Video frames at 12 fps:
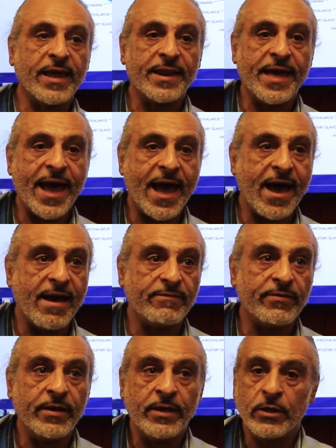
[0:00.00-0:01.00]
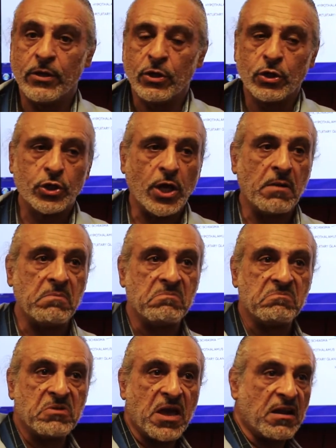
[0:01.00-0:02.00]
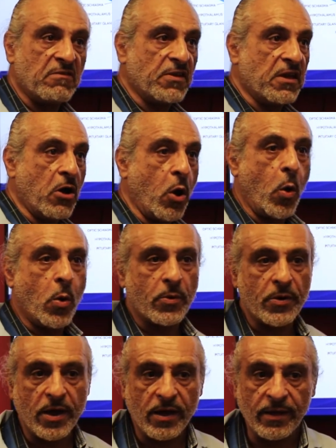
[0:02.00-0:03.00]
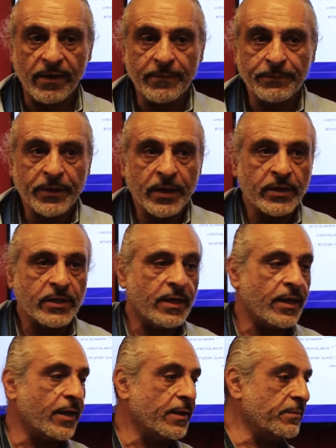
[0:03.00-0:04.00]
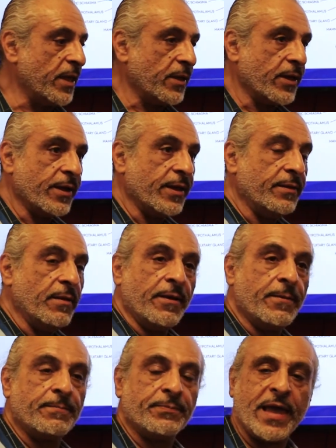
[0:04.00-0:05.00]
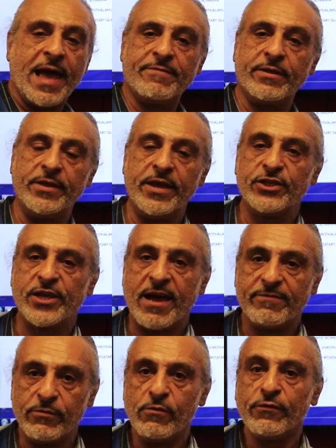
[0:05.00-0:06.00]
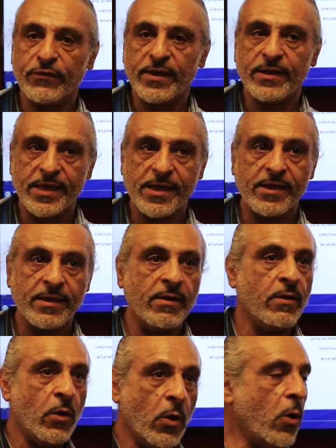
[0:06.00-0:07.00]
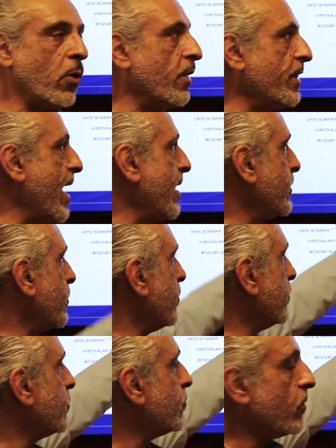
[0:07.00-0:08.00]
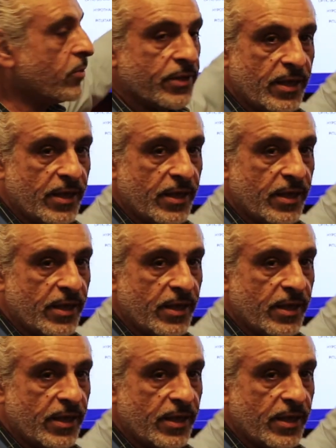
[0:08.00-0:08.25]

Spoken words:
can have some kind of an aura, they could have a deja vu feeling. All of that is controlled